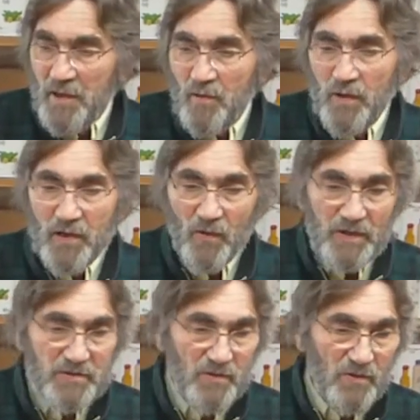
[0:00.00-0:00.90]
We're
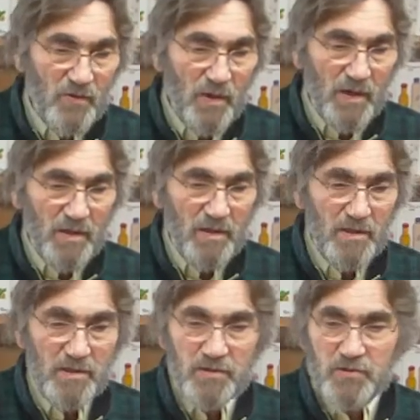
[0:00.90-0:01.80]
going to
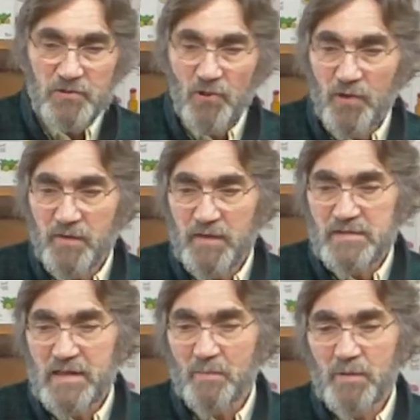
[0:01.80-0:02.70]
show you the
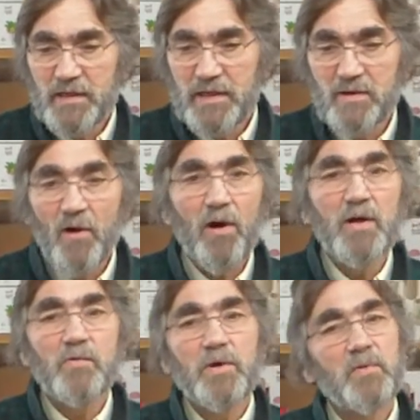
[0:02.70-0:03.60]
assembly in
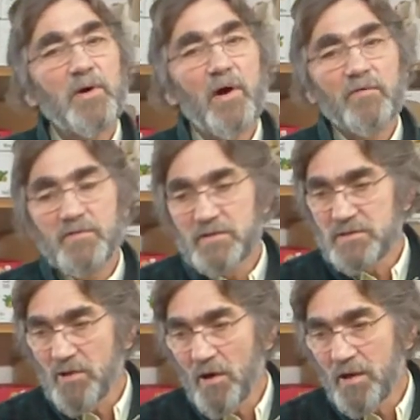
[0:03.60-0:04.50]
hardwood. We offer this
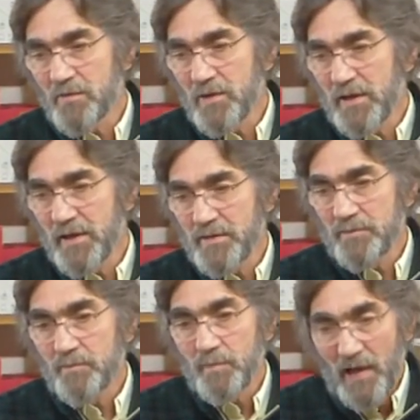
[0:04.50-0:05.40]
in hardwood
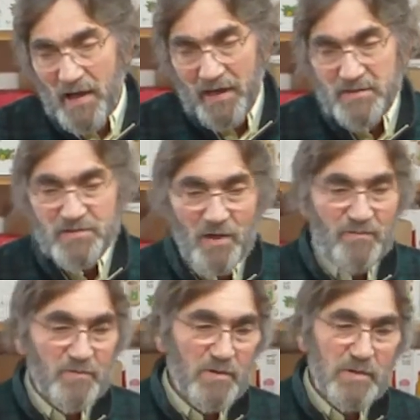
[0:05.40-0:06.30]
and pine,
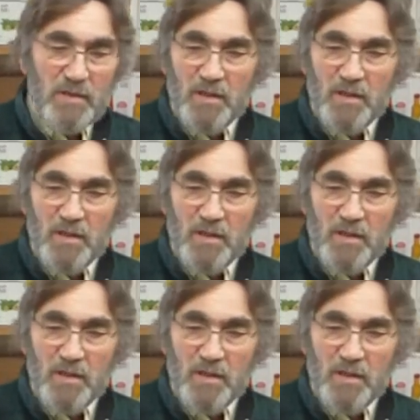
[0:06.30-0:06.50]
softwood.